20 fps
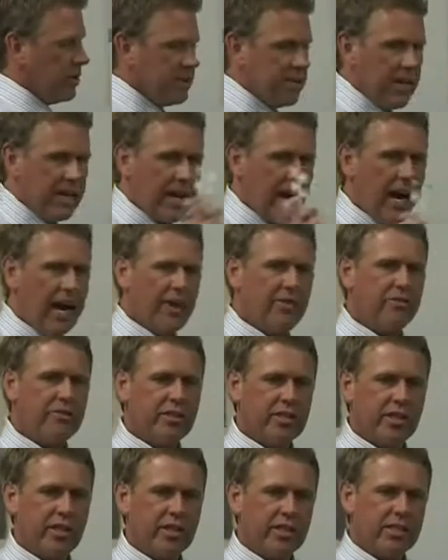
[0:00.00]
to take
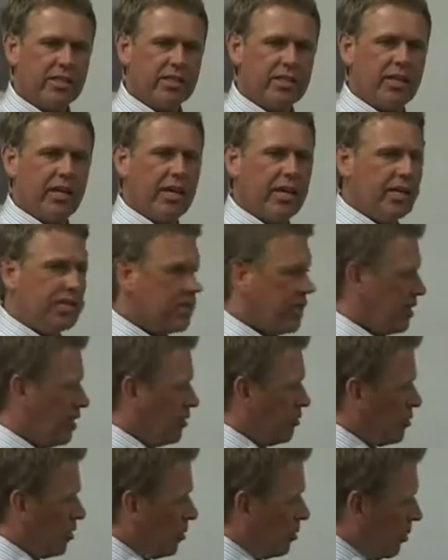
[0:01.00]
iatrogenic disease and
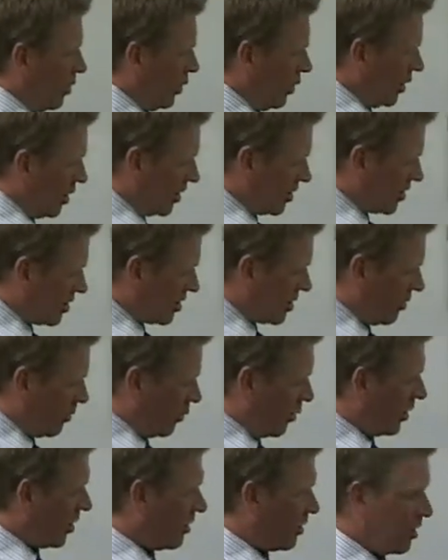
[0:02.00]
you were to put it
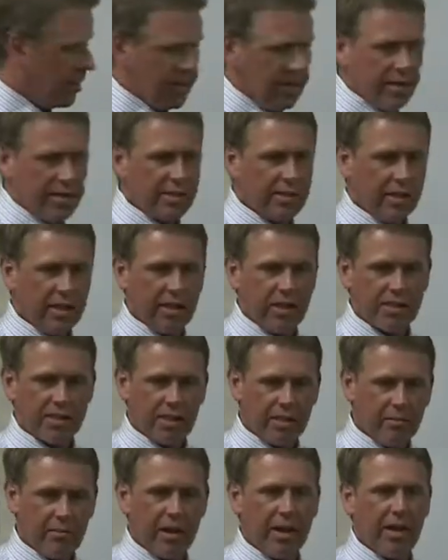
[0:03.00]
somewhere in this list,
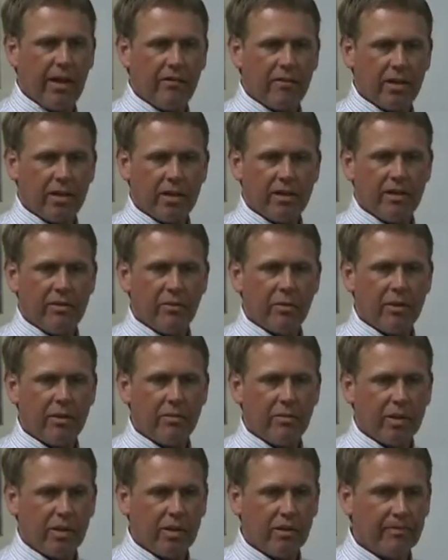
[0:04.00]
anybody have any idea where
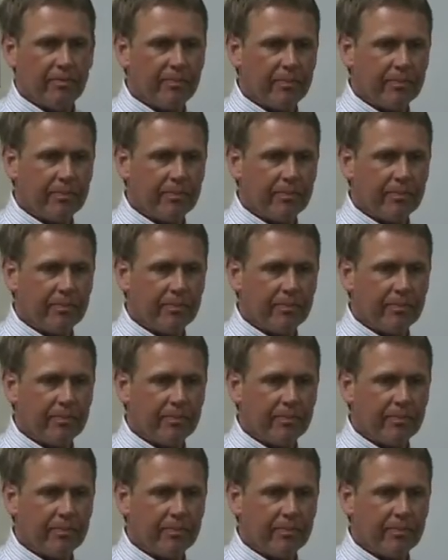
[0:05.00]
it'd be?